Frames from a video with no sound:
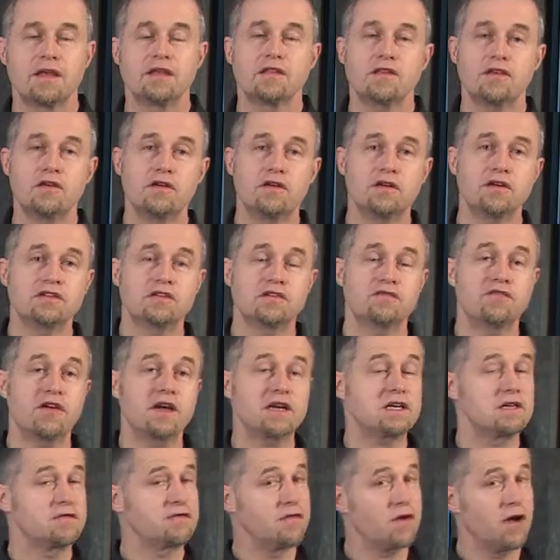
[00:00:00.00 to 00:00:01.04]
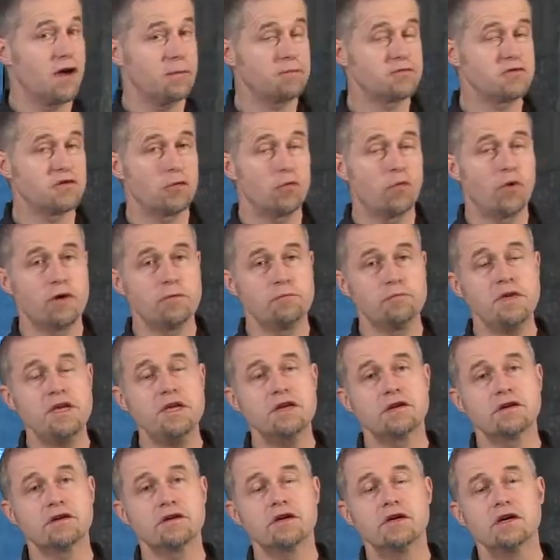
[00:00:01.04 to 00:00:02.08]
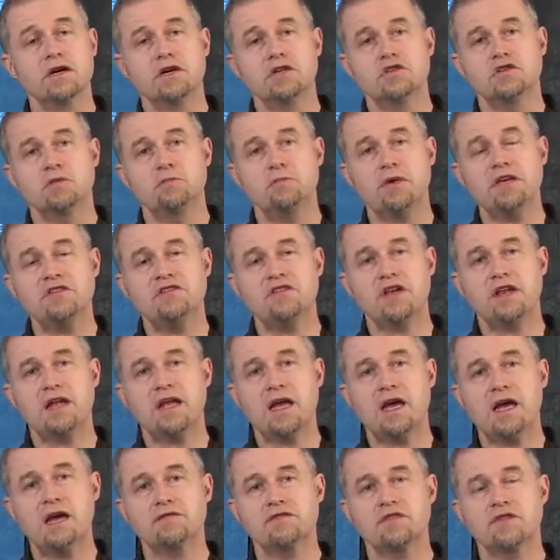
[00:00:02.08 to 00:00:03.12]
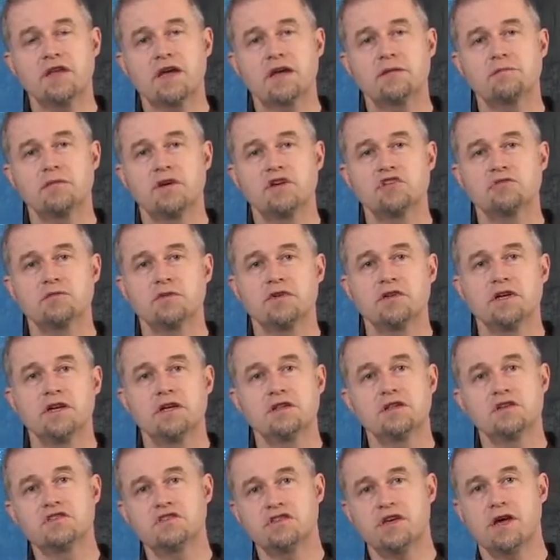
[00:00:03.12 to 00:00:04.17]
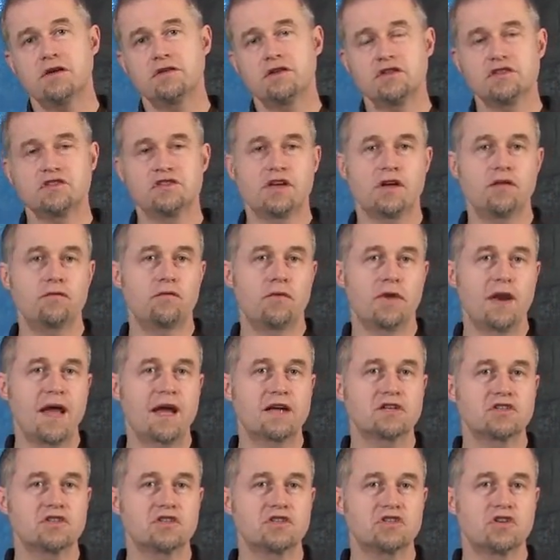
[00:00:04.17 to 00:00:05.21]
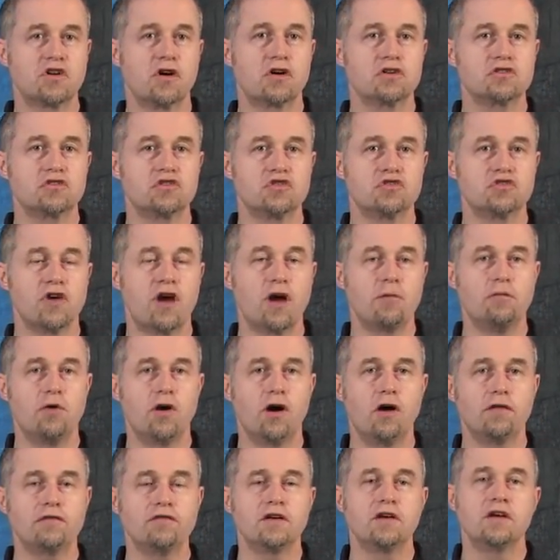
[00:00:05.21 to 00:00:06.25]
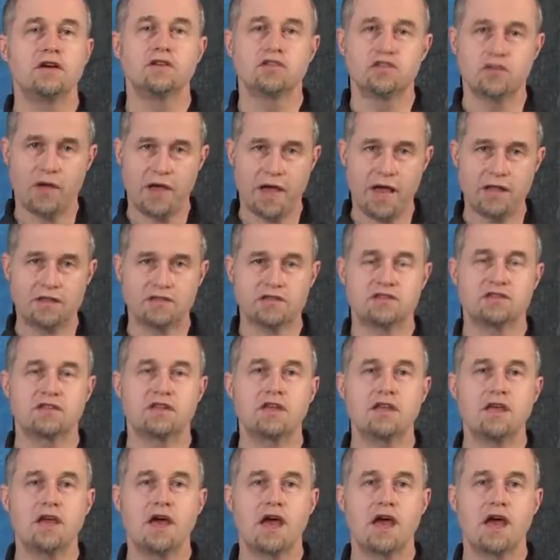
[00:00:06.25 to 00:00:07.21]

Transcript: The unit is effective up to 1 meter, so basically after that measurement, the sound itself will actually start to drop off, so hence the